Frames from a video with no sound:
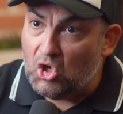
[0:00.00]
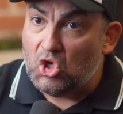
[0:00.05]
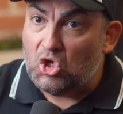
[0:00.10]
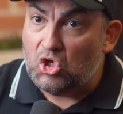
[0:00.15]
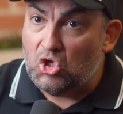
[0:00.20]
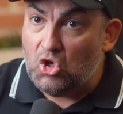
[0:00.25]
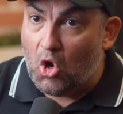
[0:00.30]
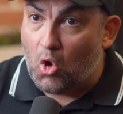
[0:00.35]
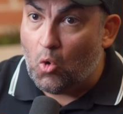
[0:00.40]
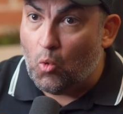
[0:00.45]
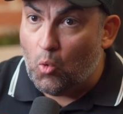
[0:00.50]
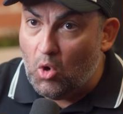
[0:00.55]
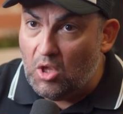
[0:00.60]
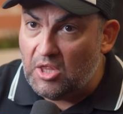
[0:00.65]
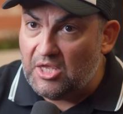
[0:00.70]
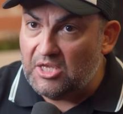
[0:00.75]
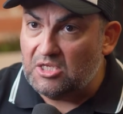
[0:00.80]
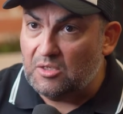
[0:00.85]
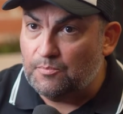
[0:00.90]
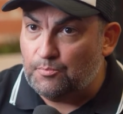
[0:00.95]
you are
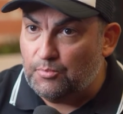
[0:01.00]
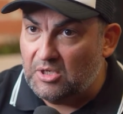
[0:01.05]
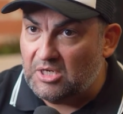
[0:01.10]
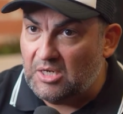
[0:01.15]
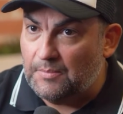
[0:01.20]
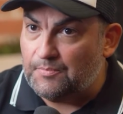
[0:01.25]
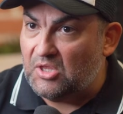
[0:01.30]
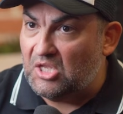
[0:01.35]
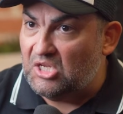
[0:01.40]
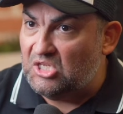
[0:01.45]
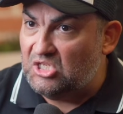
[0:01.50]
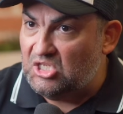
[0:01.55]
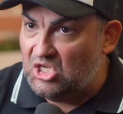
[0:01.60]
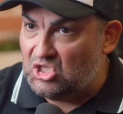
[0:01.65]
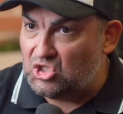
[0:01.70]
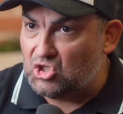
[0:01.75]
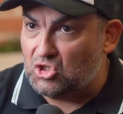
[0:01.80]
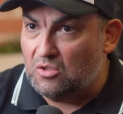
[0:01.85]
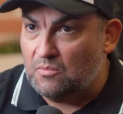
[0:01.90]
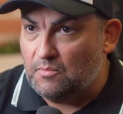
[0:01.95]
willing to put up the
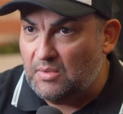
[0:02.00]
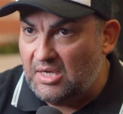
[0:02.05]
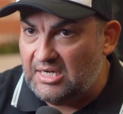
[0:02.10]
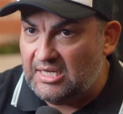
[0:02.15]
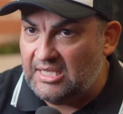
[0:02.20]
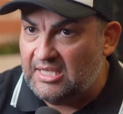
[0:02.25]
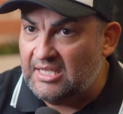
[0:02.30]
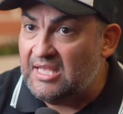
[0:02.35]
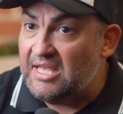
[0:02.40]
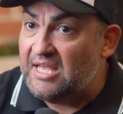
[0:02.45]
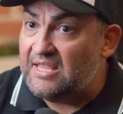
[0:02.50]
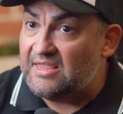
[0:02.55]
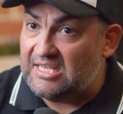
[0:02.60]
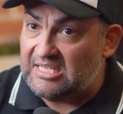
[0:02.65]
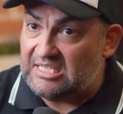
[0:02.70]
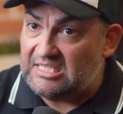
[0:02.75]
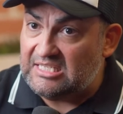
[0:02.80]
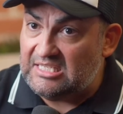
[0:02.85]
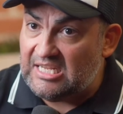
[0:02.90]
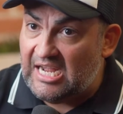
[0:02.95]
additional money that
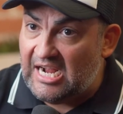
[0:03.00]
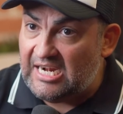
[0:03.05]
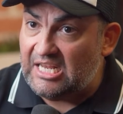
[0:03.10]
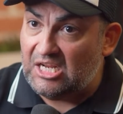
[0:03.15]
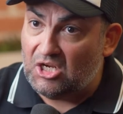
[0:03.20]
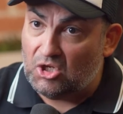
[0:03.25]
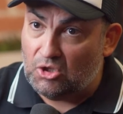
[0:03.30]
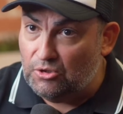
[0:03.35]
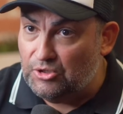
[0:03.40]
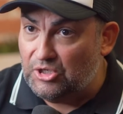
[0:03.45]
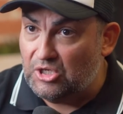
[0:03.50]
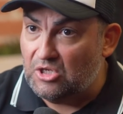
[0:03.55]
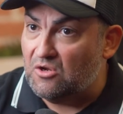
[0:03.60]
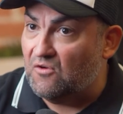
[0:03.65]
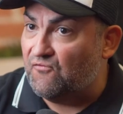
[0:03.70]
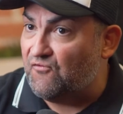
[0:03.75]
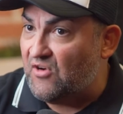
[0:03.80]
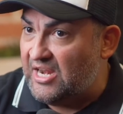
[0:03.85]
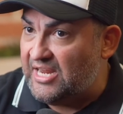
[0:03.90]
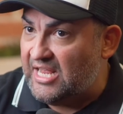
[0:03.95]
is not included in
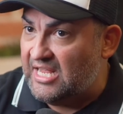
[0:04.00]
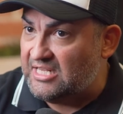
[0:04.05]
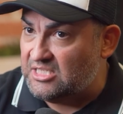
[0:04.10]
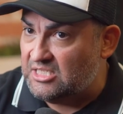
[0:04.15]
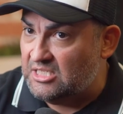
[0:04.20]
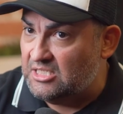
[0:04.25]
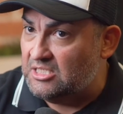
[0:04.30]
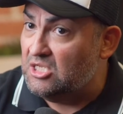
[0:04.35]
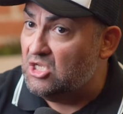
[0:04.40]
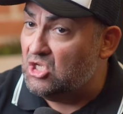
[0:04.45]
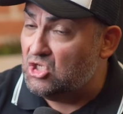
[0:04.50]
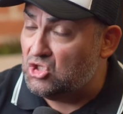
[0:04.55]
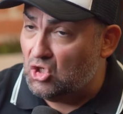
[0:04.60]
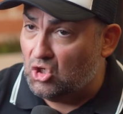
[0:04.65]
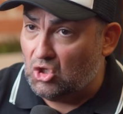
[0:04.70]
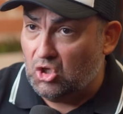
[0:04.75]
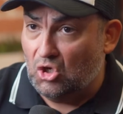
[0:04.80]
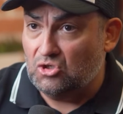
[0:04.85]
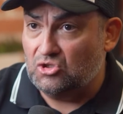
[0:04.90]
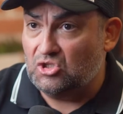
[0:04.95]
your financing to
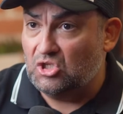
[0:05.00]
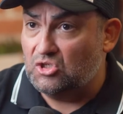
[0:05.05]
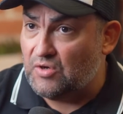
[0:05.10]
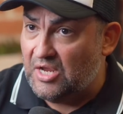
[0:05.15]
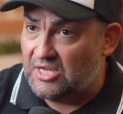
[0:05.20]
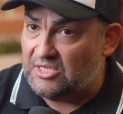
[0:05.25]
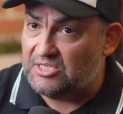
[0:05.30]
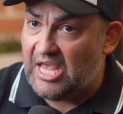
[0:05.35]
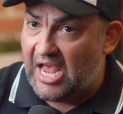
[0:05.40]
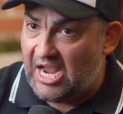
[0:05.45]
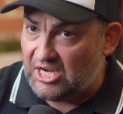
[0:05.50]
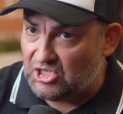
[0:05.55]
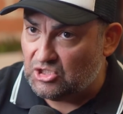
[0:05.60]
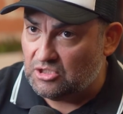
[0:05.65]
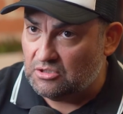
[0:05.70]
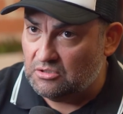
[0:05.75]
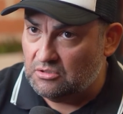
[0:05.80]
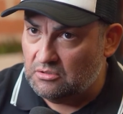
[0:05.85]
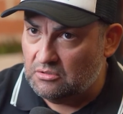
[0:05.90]
close the transaction.